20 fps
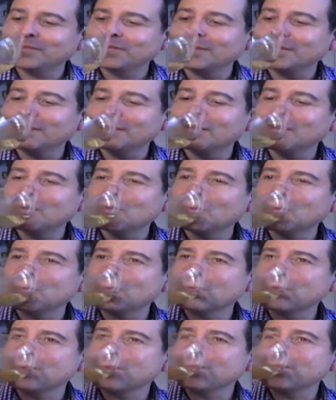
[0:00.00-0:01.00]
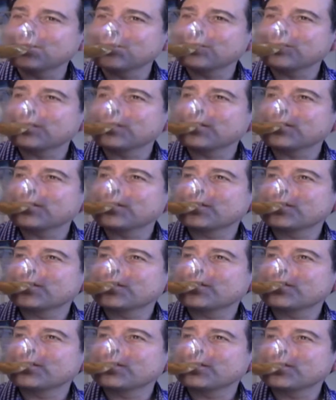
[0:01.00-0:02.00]

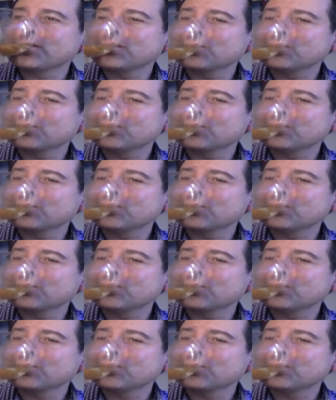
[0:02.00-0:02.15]
Nobody speaks.